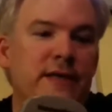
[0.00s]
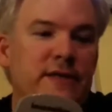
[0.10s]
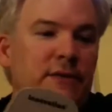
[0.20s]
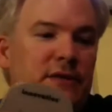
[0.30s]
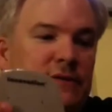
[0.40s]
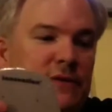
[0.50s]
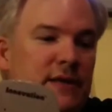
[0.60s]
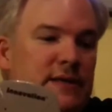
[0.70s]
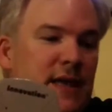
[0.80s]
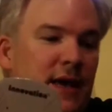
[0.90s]
So
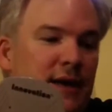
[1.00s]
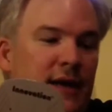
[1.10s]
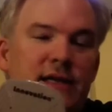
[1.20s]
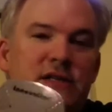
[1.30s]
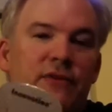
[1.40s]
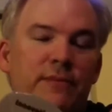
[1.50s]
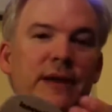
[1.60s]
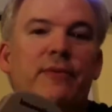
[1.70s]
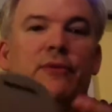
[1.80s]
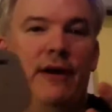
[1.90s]
it's kind of nice for
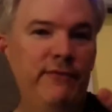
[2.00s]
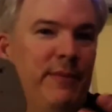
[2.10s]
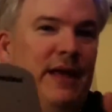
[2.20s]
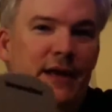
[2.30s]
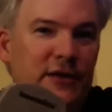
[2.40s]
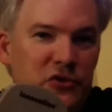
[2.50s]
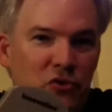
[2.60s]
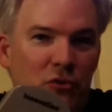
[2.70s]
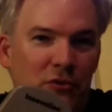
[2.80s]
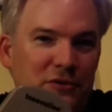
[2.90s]
people who have many
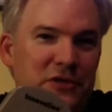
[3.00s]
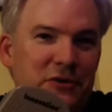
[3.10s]
controllers.